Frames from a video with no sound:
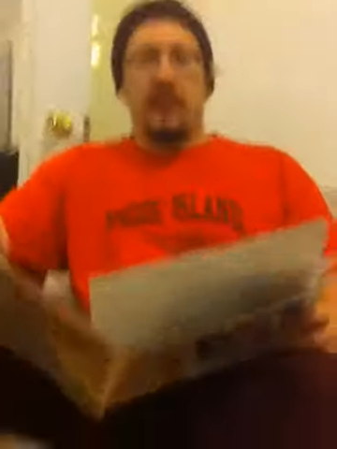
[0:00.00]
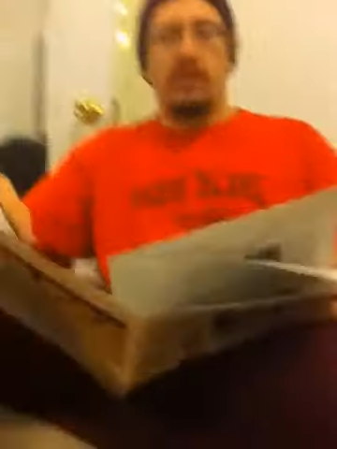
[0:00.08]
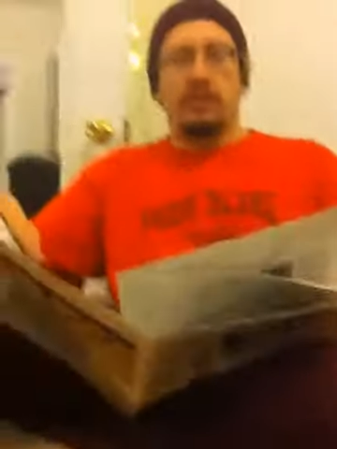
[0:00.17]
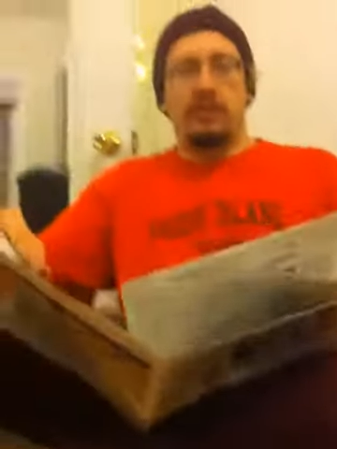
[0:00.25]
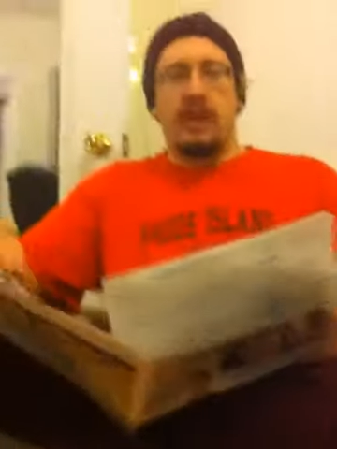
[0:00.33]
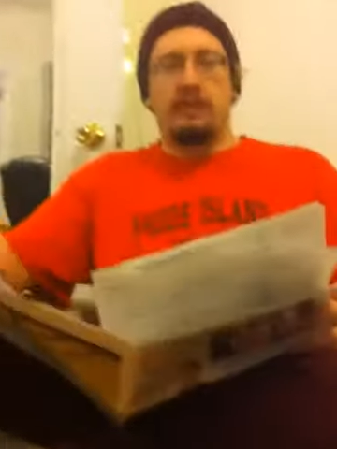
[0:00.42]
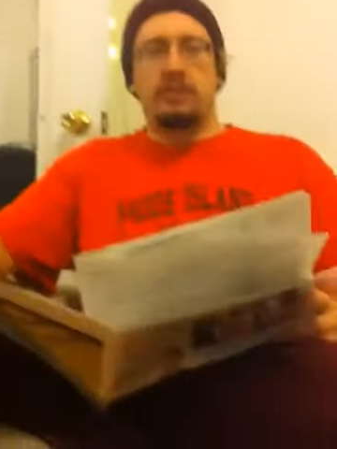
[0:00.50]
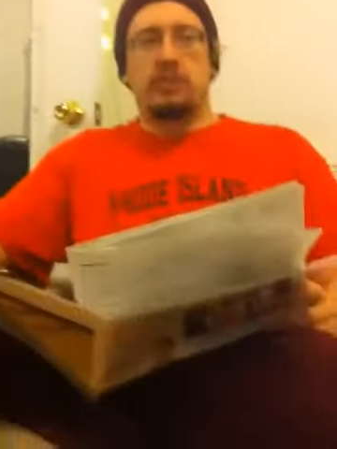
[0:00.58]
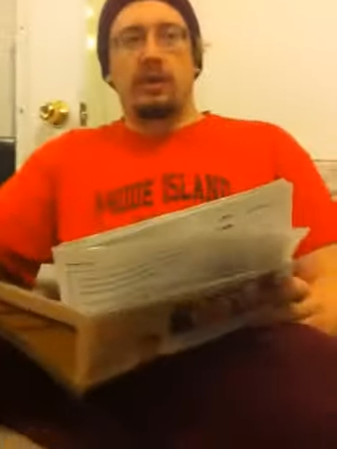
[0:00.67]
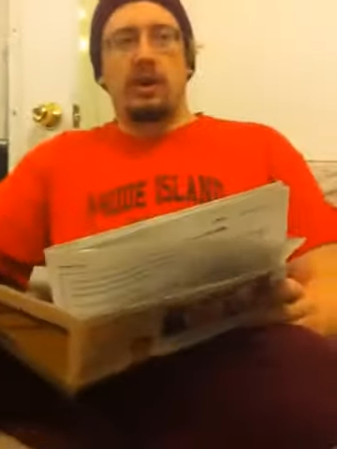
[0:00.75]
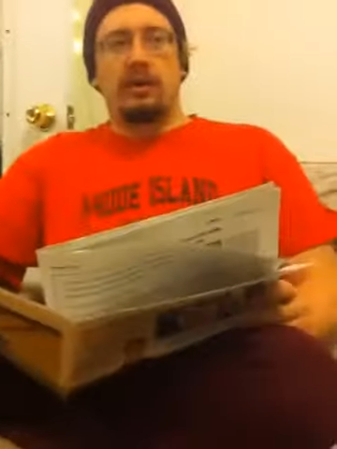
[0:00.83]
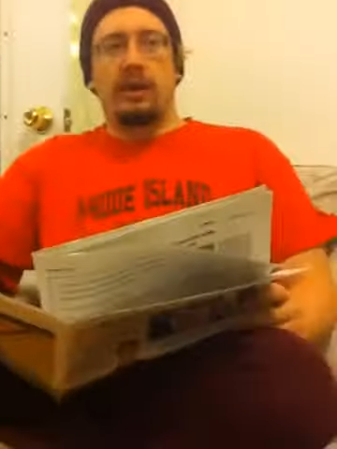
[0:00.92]
and their names
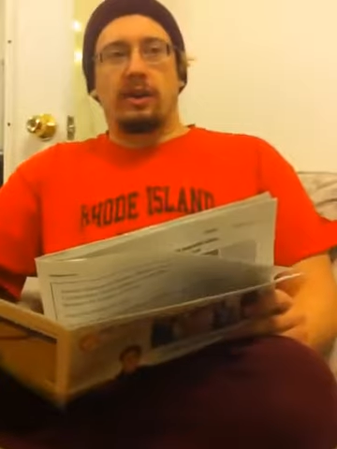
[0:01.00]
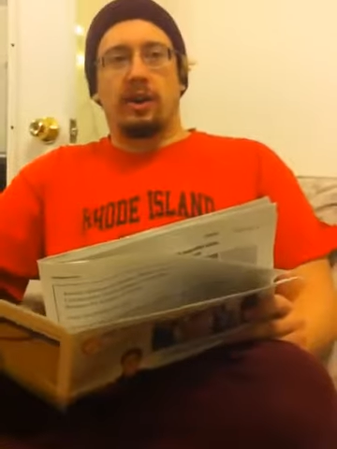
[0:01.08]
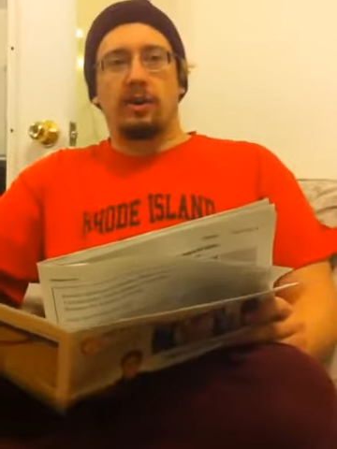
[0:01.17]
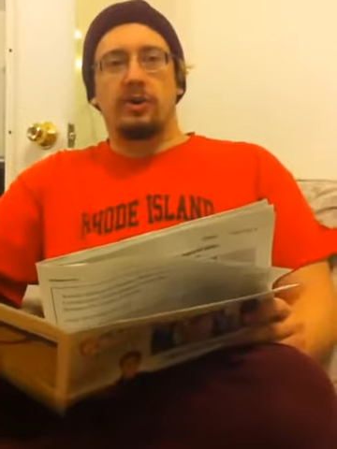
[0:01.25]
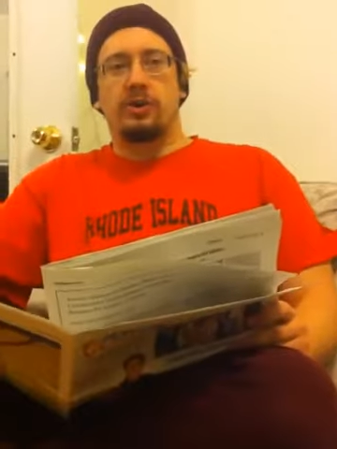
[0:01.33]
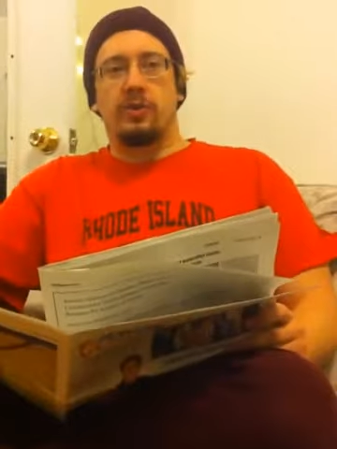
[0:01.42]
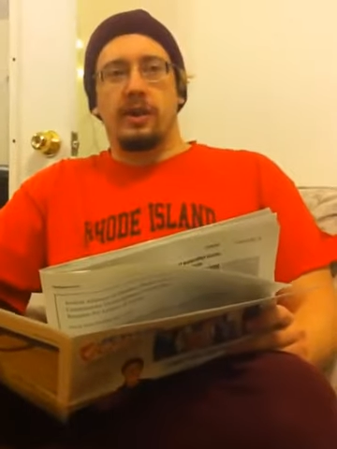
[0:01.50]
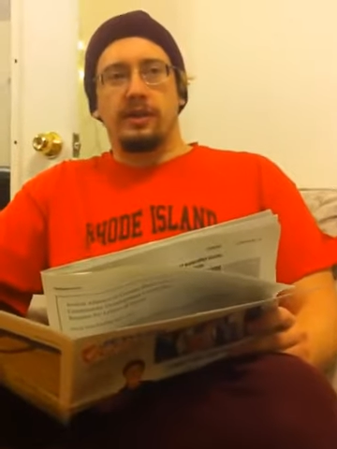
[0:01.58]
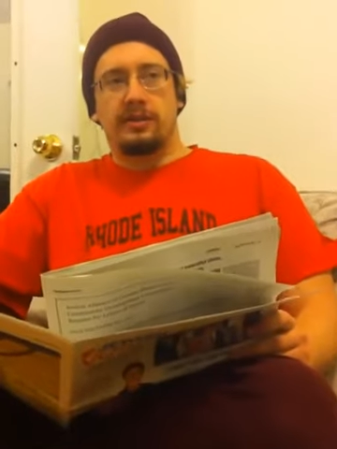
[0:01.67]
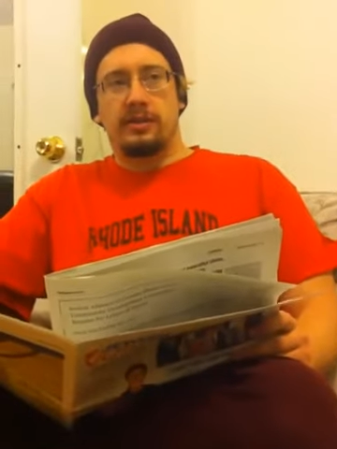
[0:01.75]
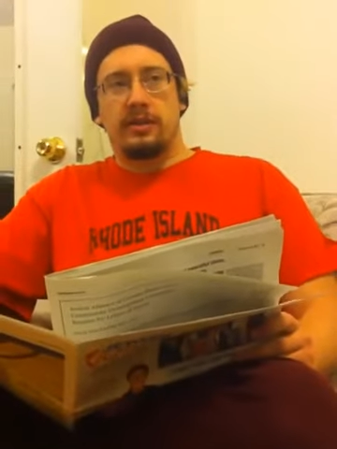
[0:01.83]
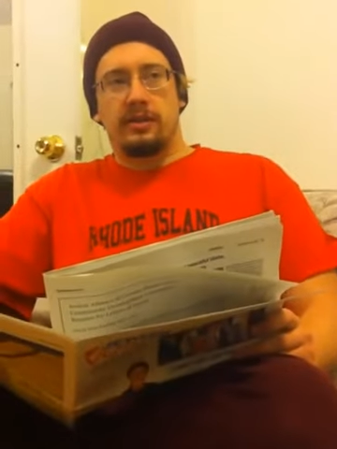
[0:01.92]
were all like
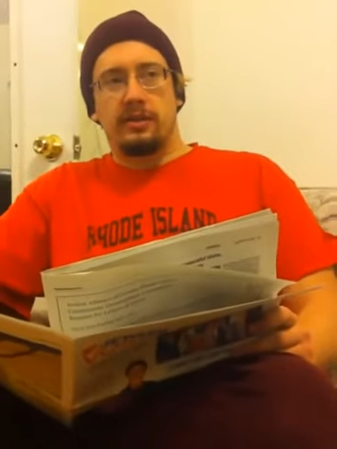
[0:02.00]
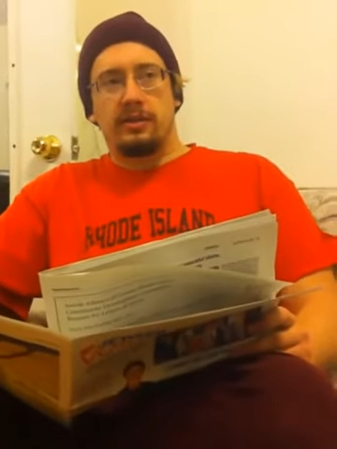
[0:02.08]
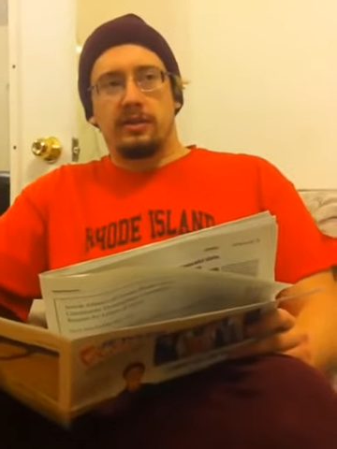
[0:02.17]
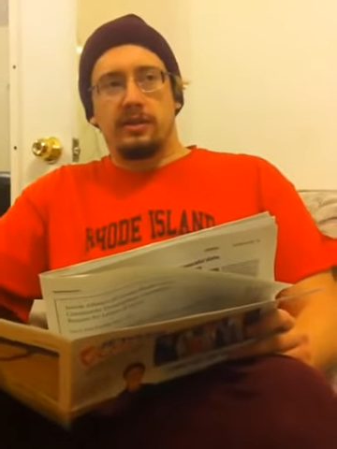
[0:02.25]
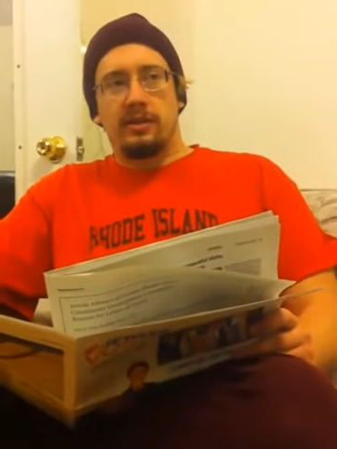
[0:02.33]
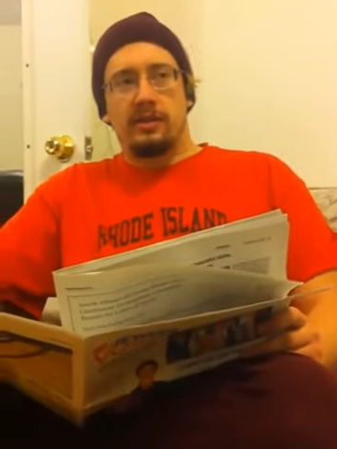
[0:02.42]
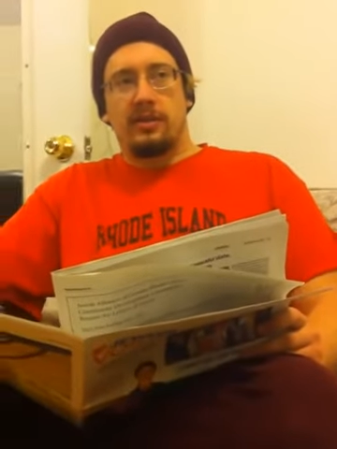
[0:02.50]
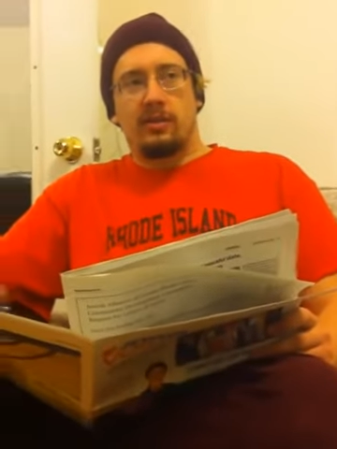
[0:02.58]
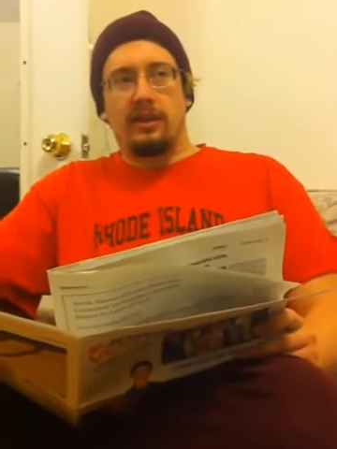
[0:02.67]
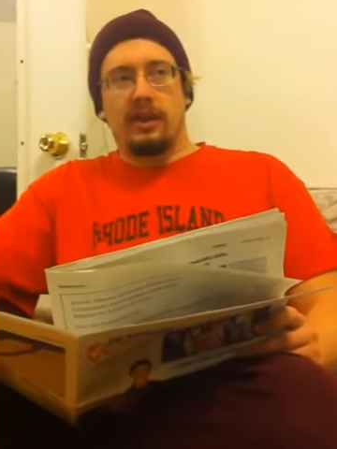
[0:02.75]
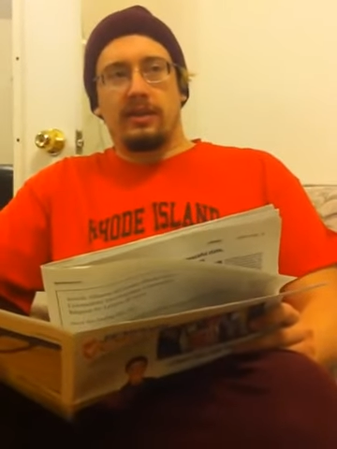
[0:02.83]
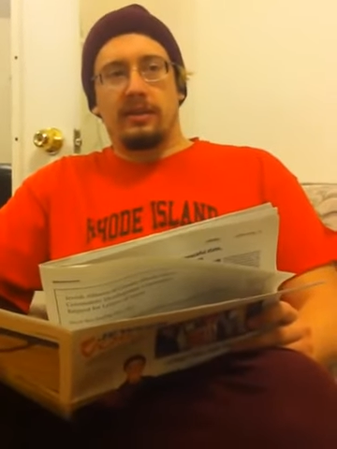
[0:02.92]
Hershowitz. Or
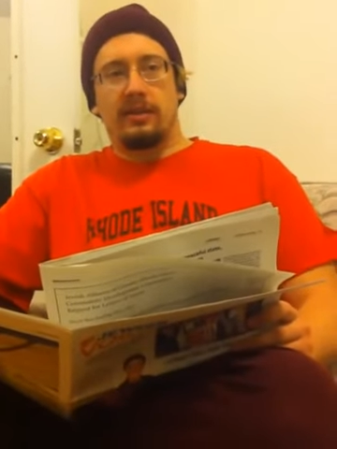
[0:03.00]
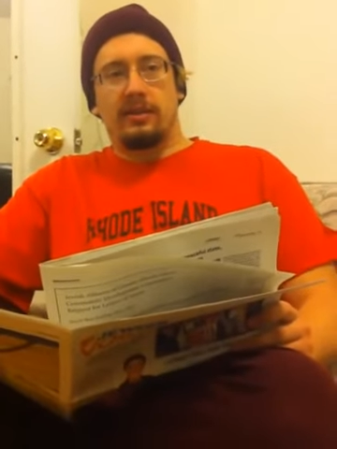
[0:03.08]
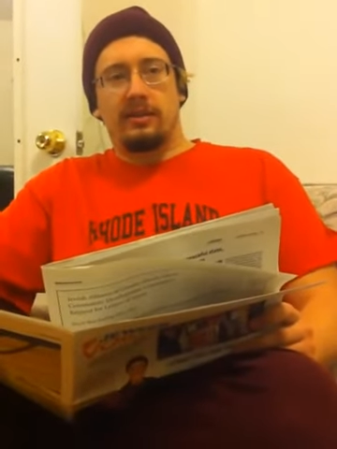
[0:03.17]
like,